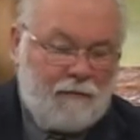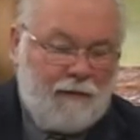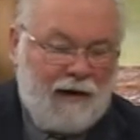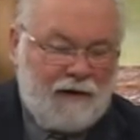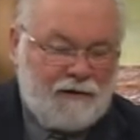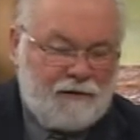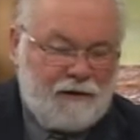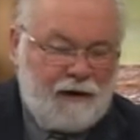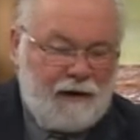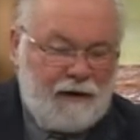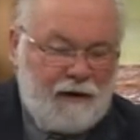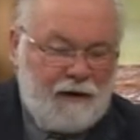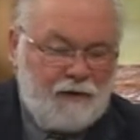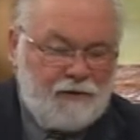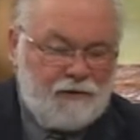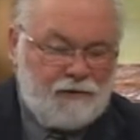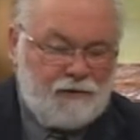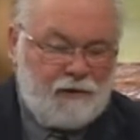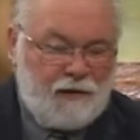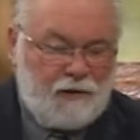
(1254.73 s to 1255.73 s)
Backsliding
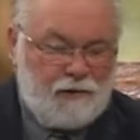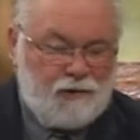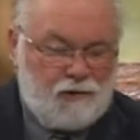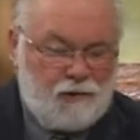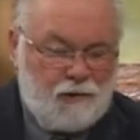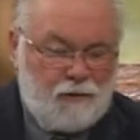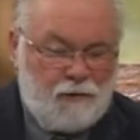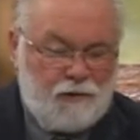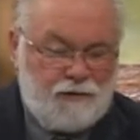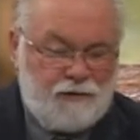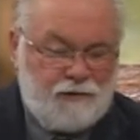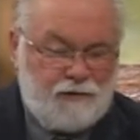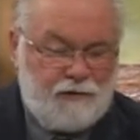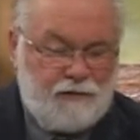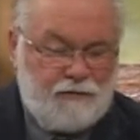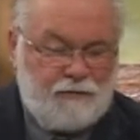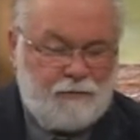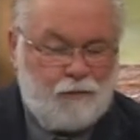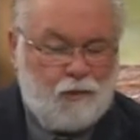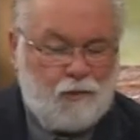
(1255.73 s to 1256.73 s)
Israel has shown
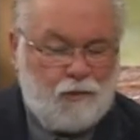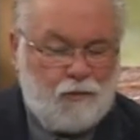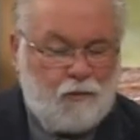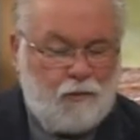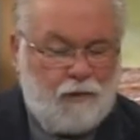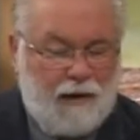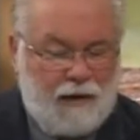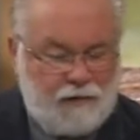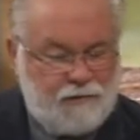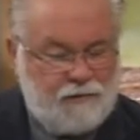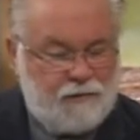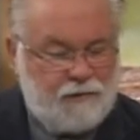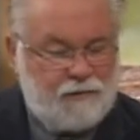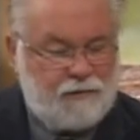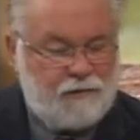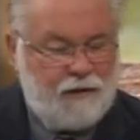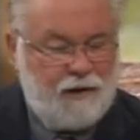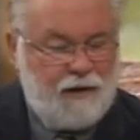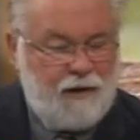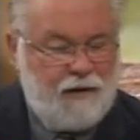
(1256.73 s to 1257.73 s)
herself more
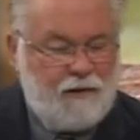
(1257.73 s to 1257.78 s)
righteous